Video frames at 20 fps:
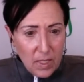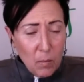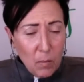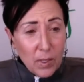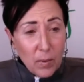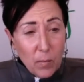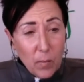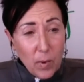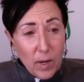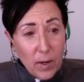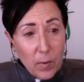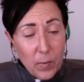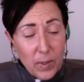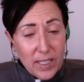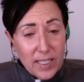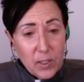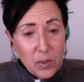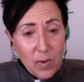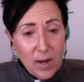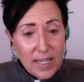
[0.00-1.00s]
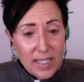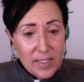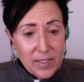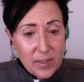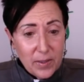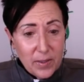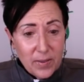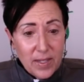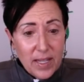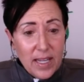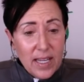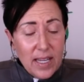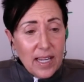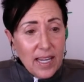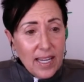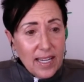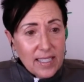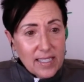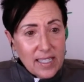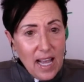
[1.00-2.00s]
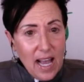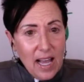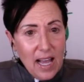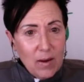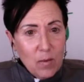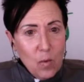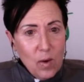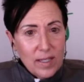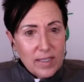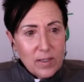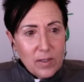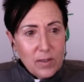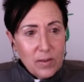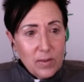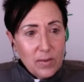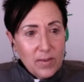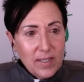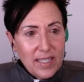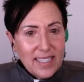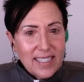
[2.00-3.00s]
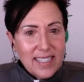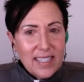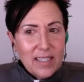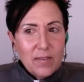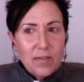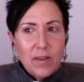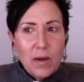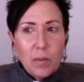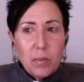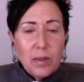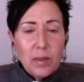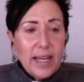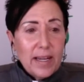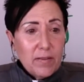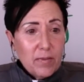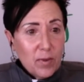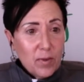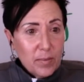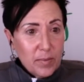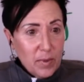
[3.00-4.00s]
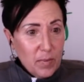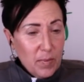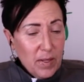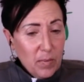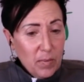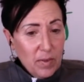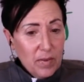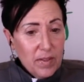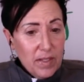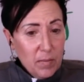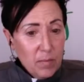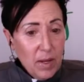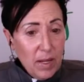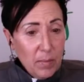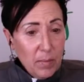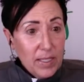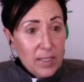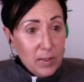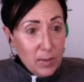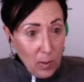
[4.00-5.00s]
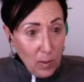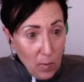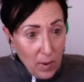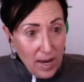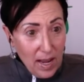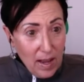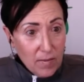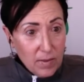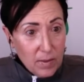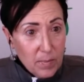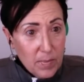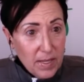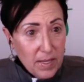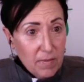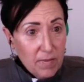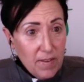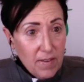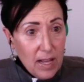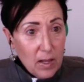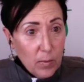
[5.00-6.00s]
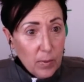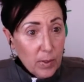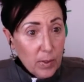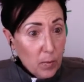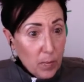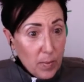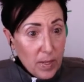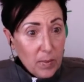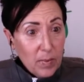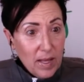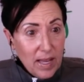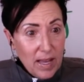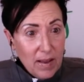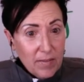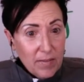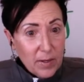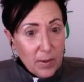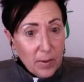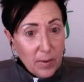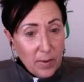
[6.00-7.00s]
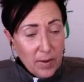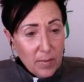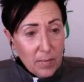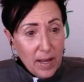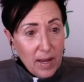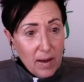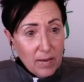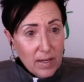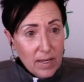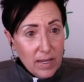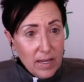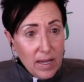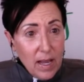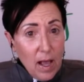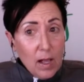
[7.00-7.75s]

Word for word: But what I really try to do is I want to give a platform to people that maybe don't have a big following or people haven't heard about.